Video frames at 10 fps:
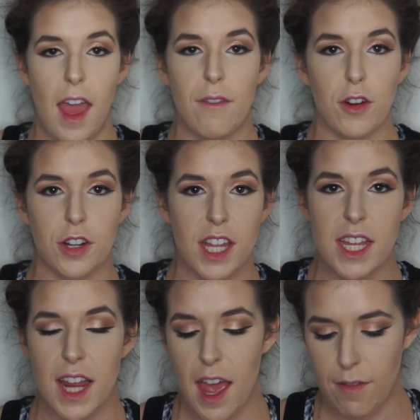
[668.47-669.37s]
ever
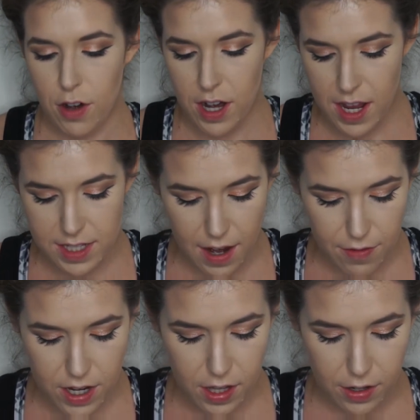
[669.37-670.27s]
need ever. It has
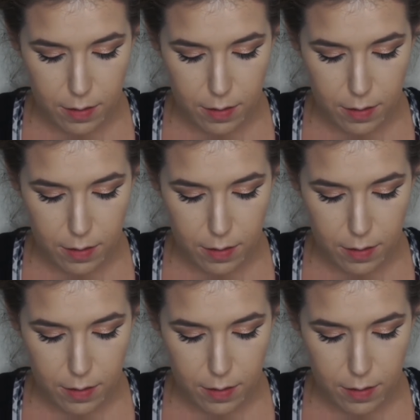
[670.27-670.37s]
every color.